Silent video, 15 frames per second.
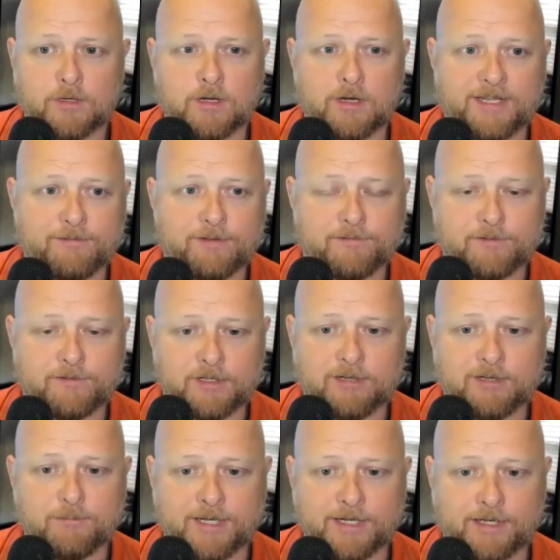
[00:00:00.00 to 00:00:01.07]
Even if you need
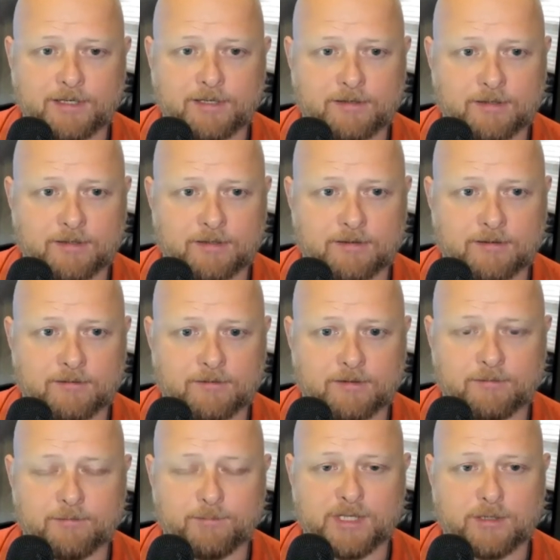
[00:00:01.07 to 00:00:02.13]
to make the
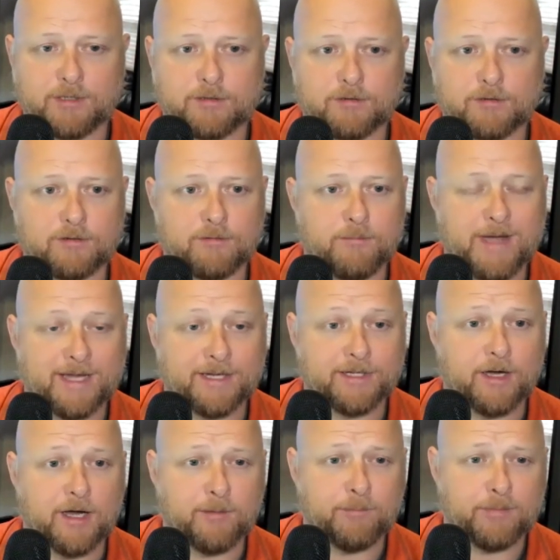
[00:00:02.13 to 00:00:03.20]
petitioner, the bad
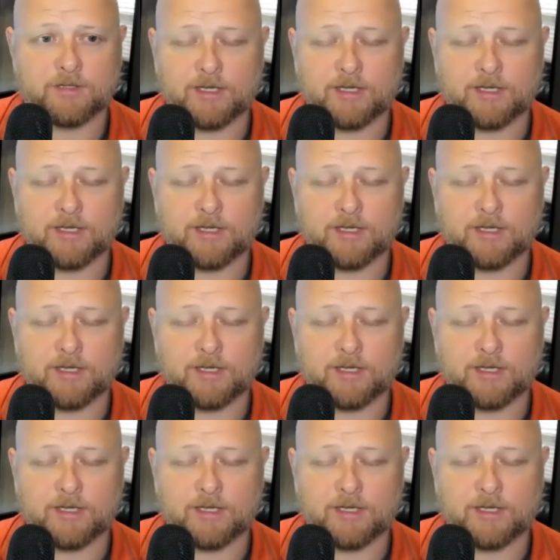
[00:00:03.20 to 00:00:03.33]
cop,